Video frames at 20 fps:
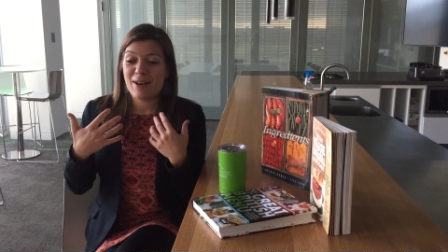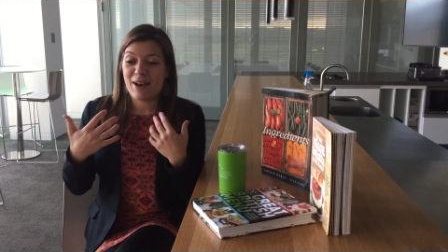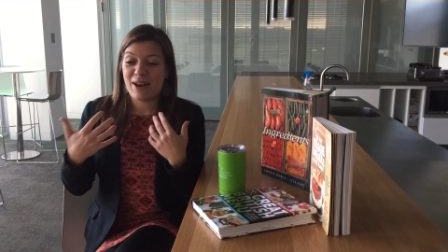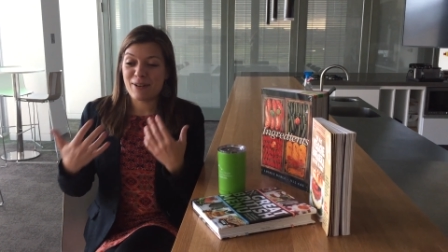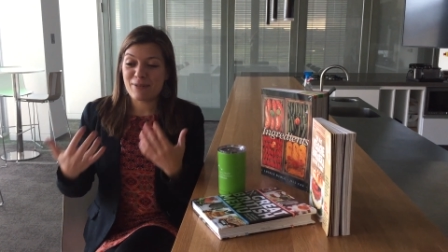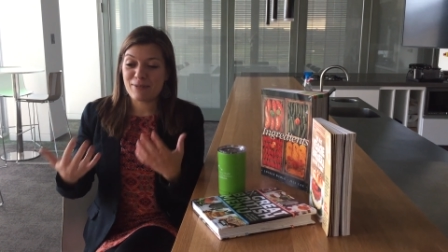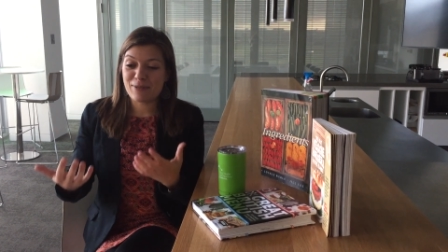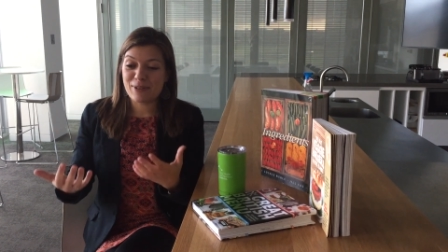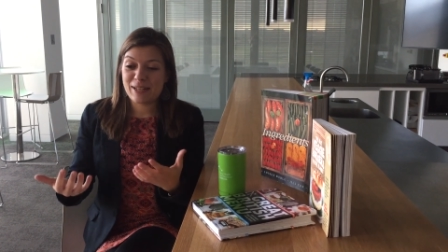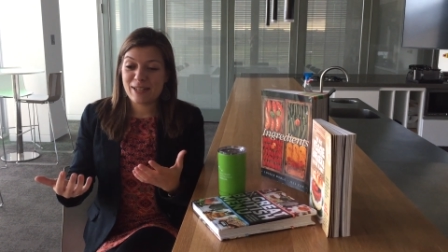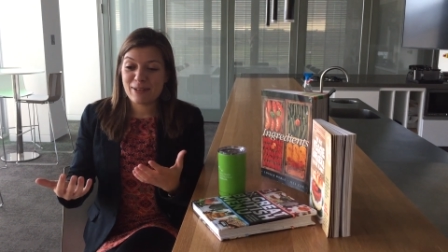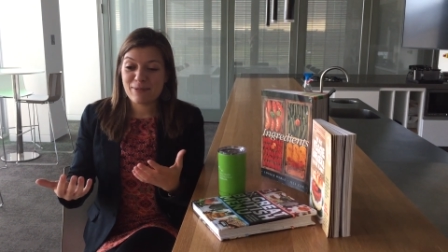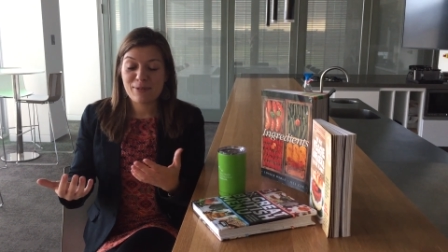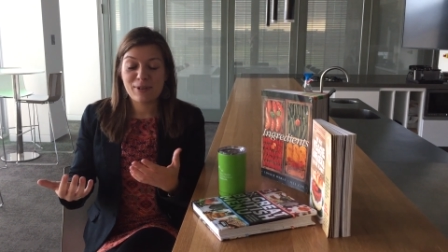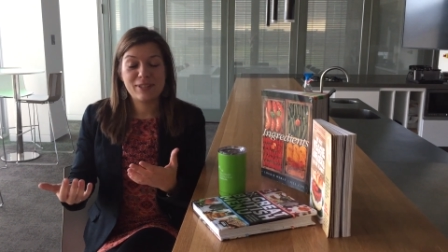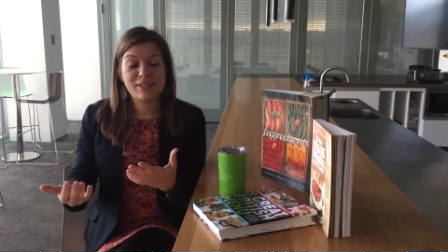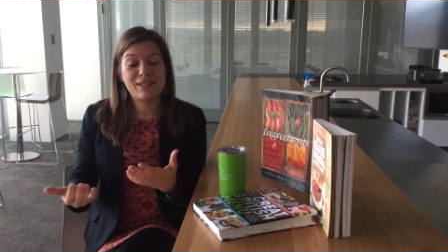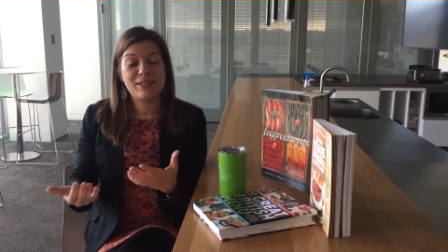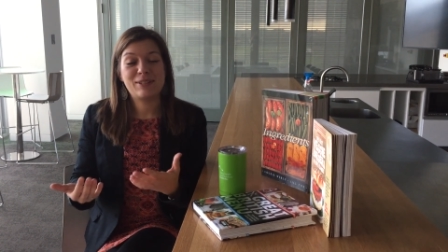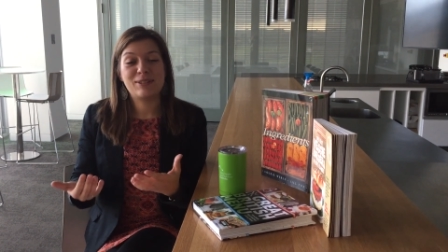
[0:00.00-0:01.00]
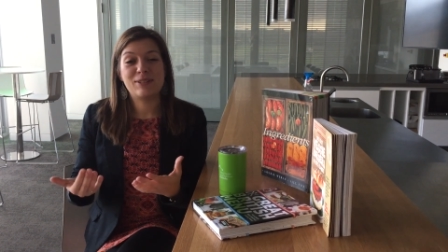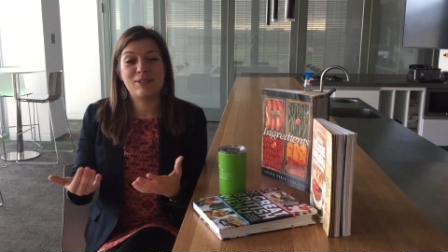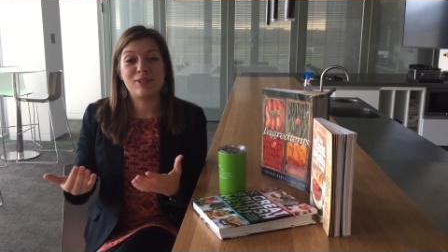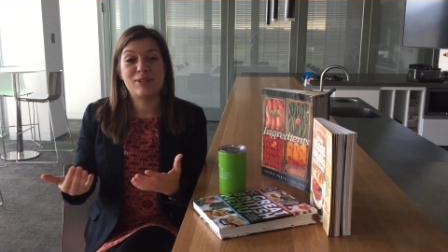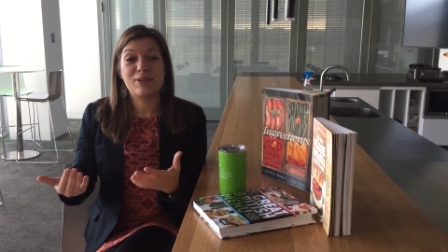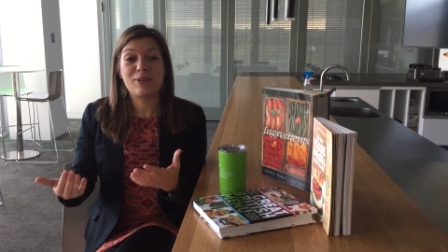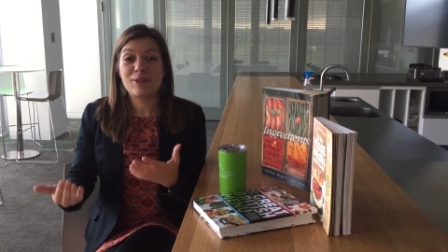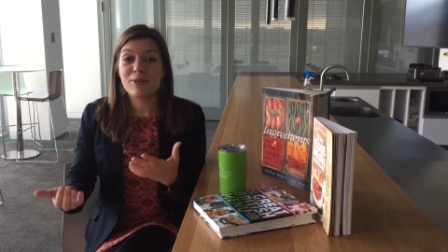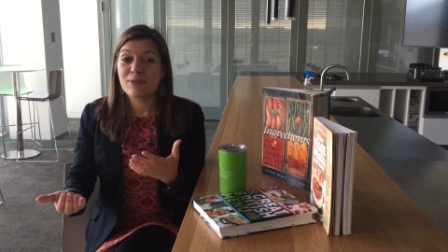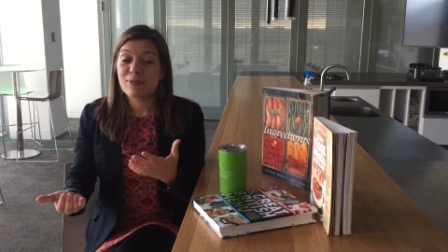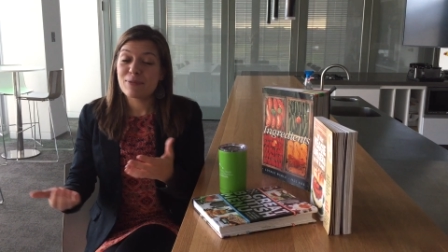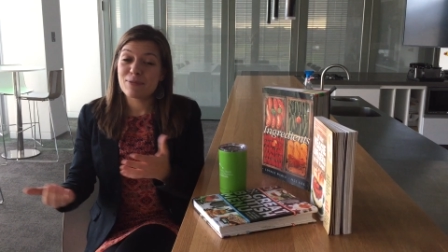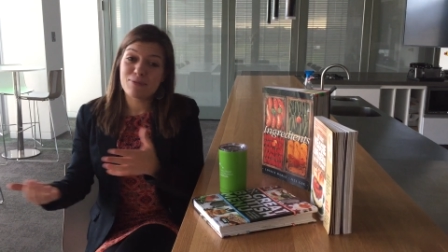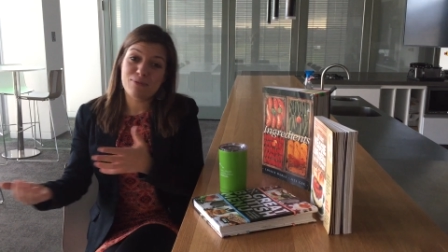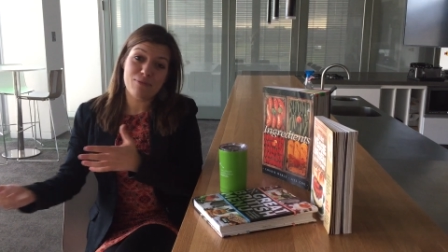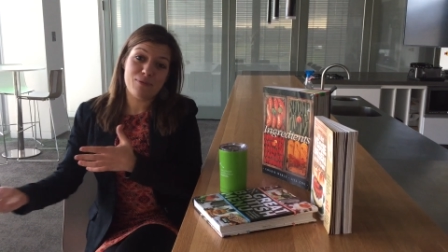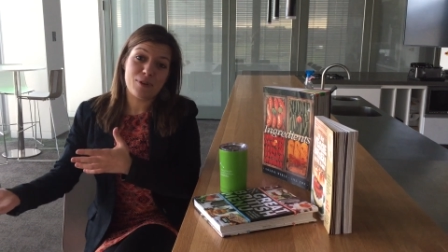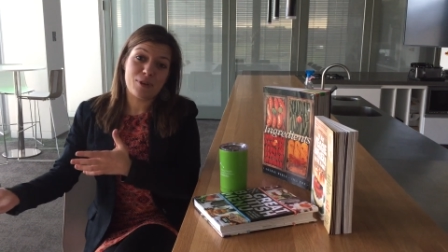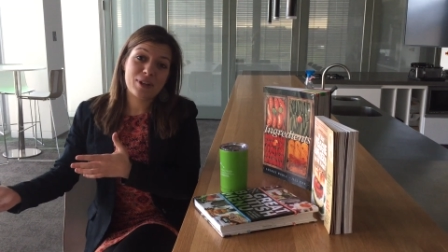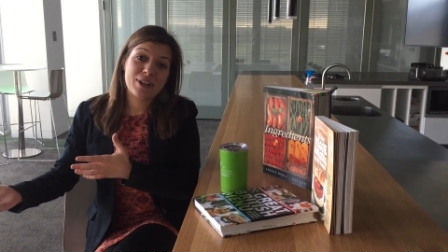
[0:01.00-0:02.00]
I really wanted to
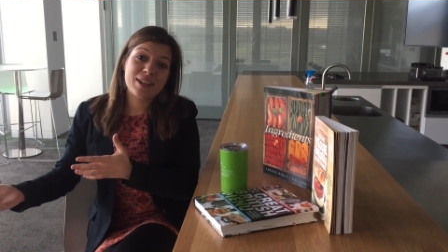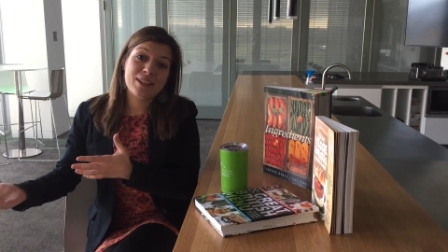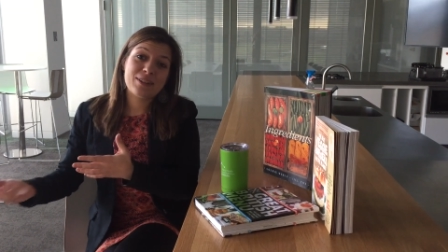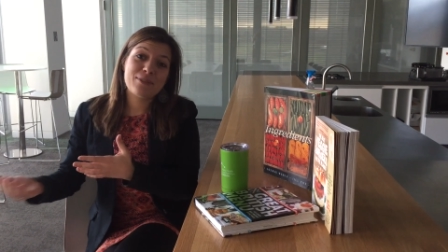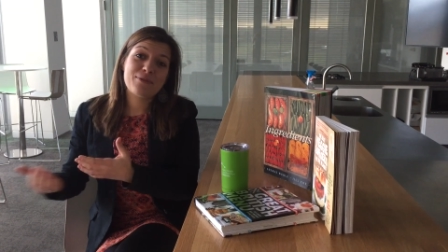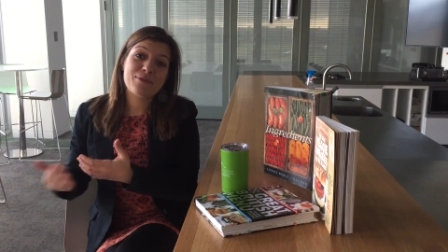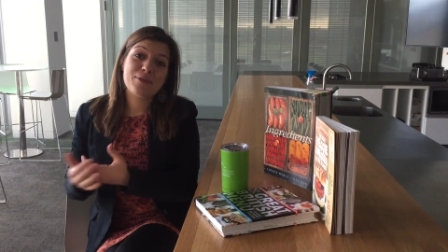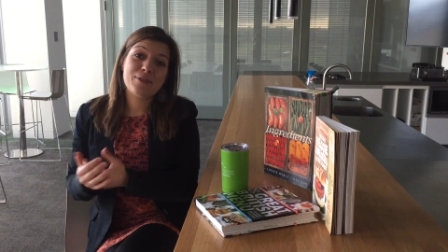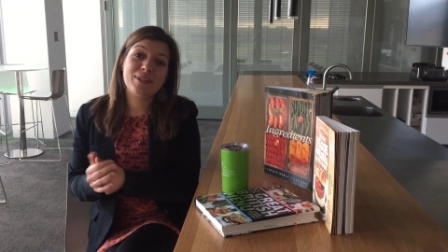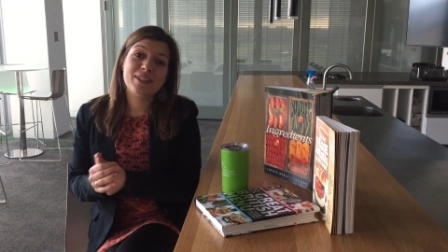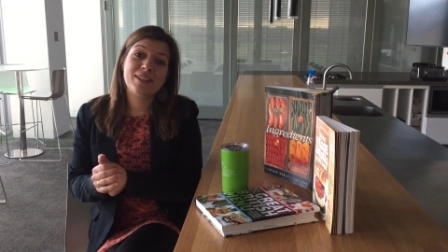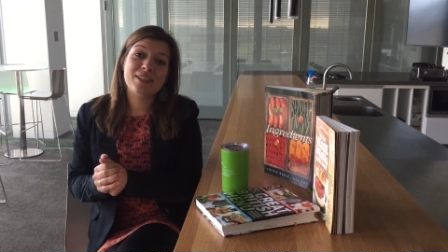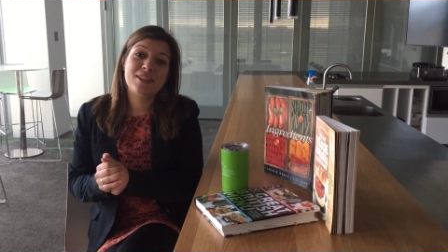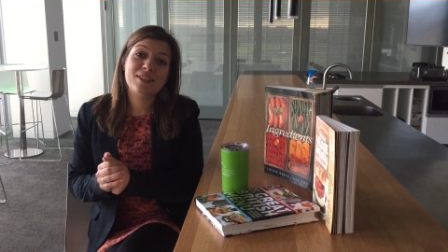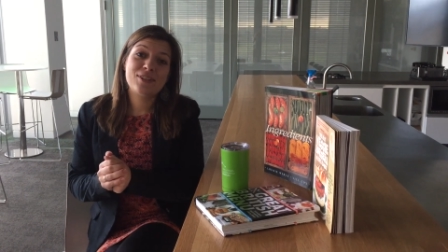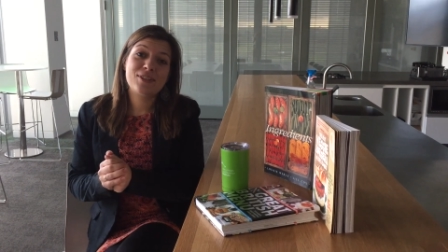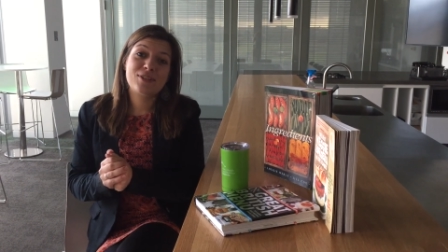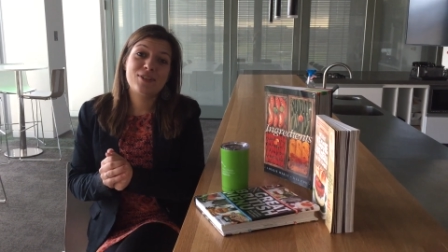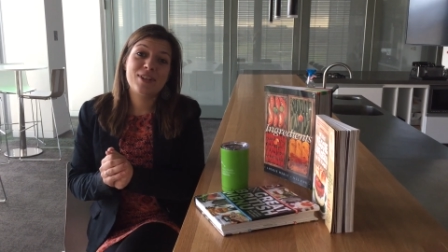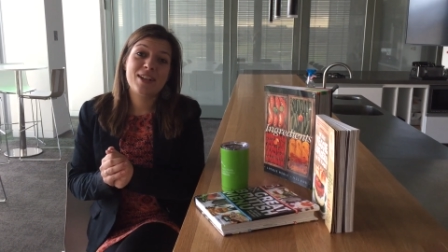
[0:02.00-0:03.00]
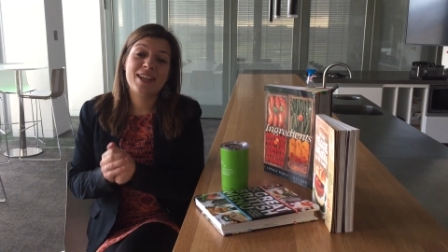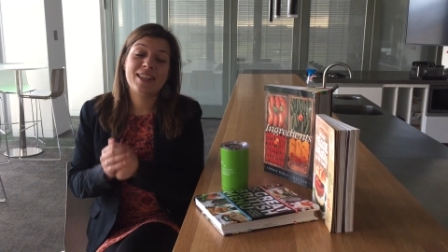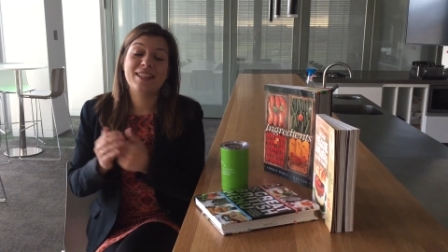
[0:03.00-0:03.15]
work in the food industry,